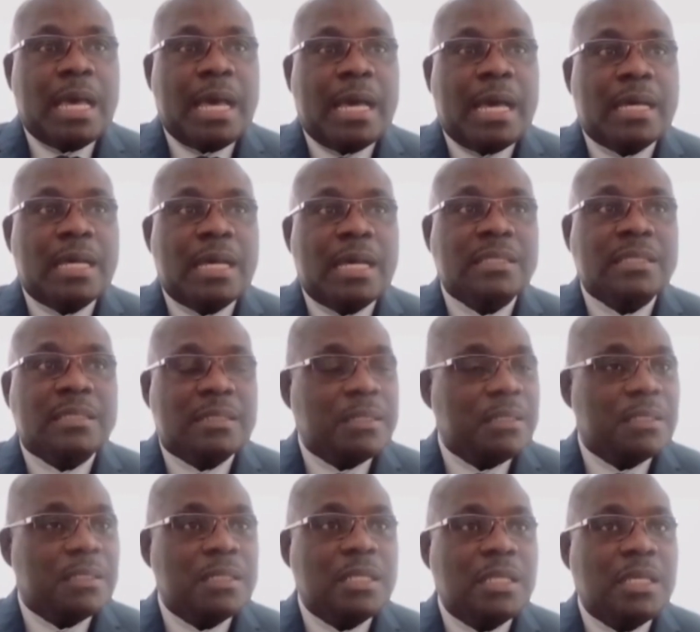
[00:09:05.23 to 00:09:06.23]
And
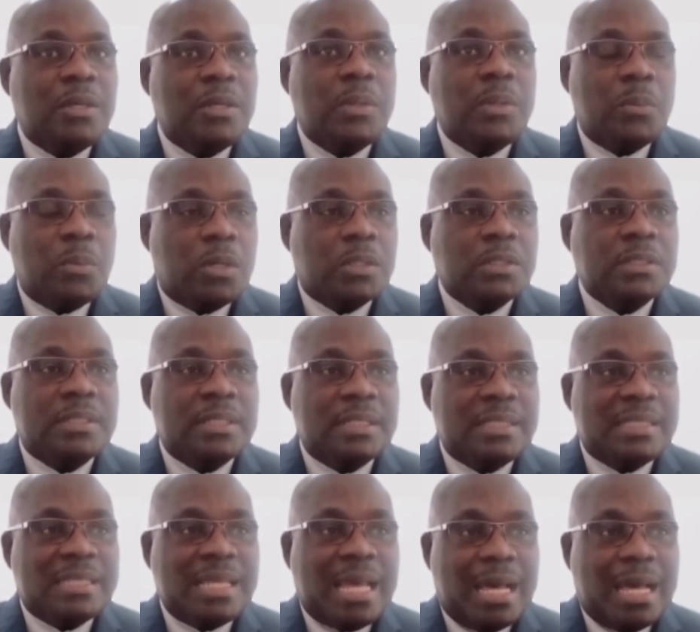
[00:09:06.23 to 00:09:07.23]
certainly we want to
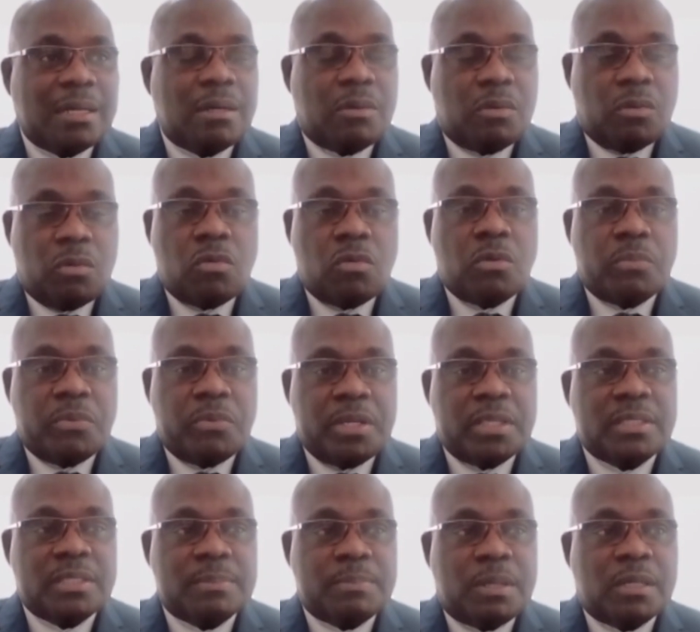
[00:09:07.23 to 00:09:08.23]
thank our
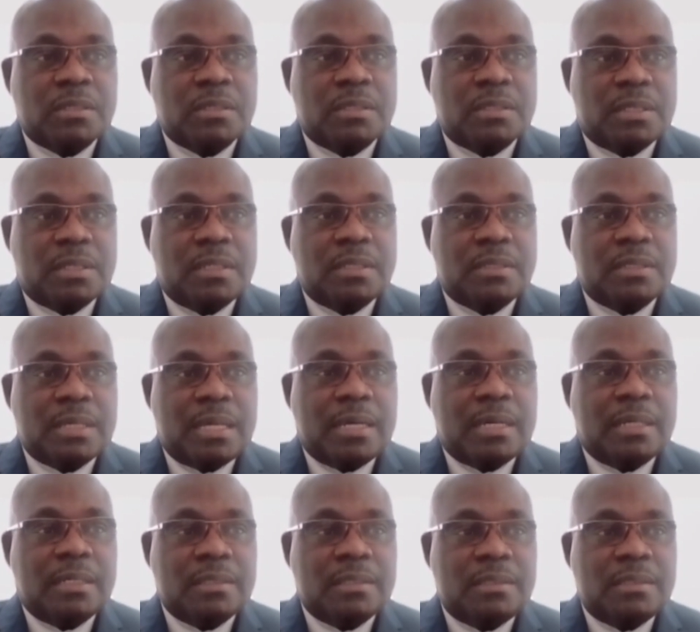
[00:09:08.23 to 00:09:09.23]
corporate sponsors,
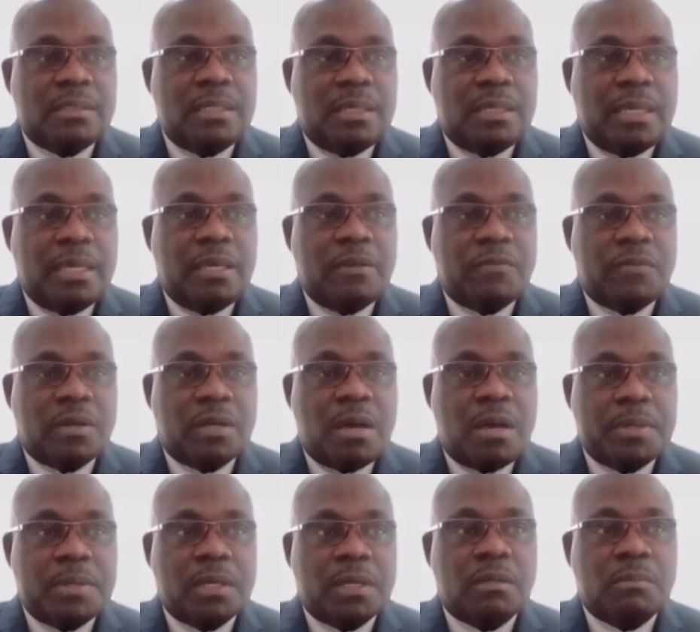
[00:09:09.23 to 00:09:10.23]
DK, for
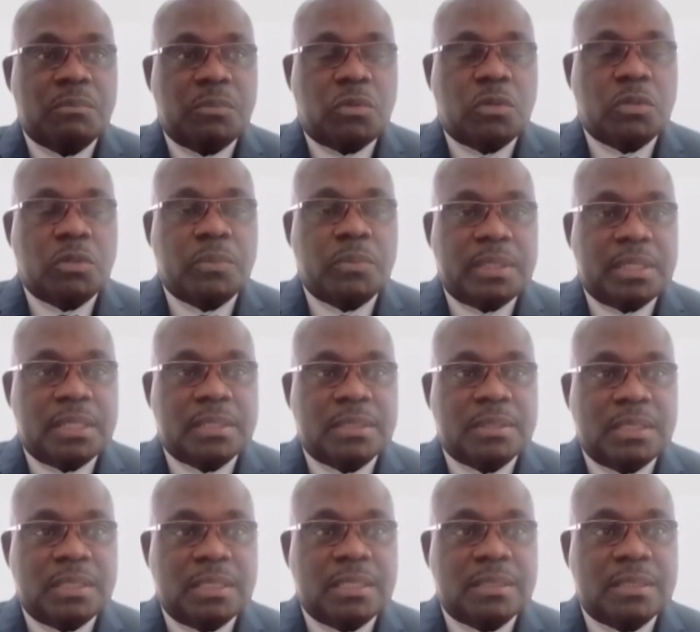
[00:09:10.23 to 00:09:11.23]
coming on board with
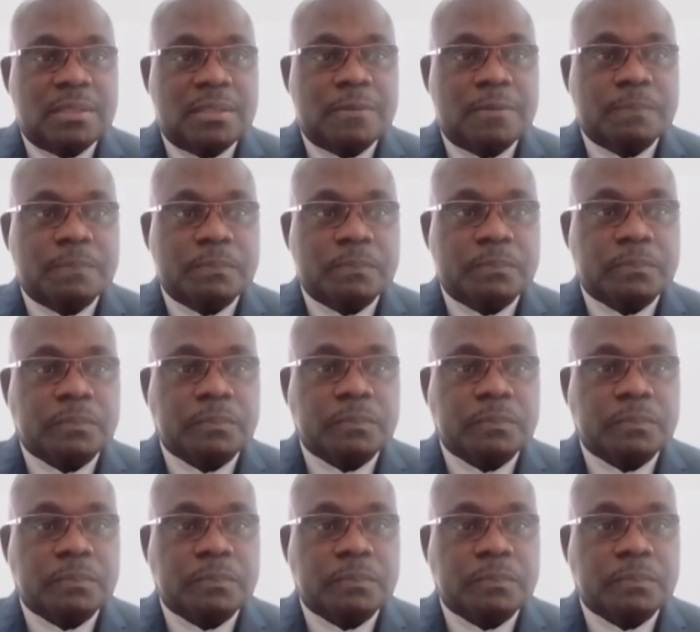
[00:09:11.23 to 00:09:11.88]
us on this.